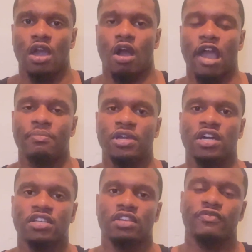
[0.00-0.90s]
All right,
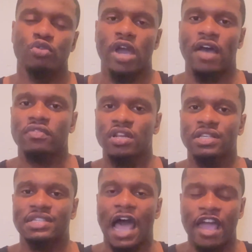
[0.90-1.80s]
because if you have the
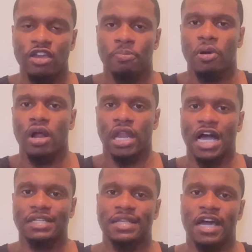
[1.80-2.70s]
desire part
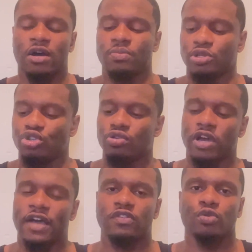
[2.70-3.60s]
locked down, but you don't
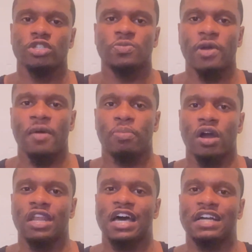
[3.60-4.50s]
have the respect
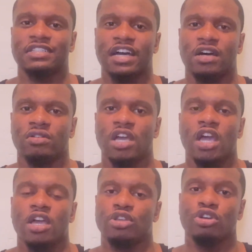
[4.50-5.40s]
part locked down,
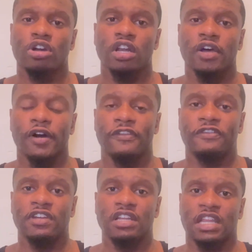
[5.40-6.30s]
you're going to
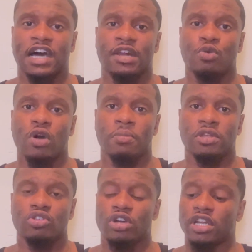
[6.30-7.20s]
offend a lot of
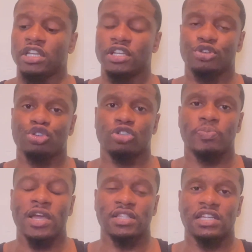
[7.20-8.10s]
women. You're going to
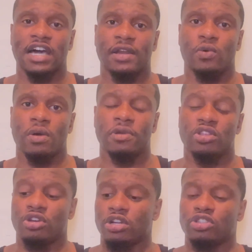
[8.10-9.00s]
disrespect a lot of women.
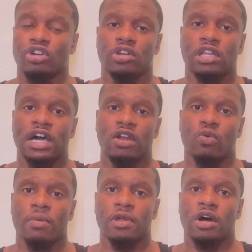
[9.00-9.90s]
You're going to turn a lot of
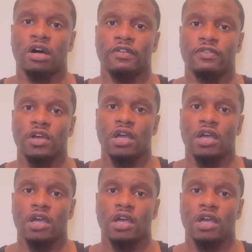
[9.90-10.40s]
women off.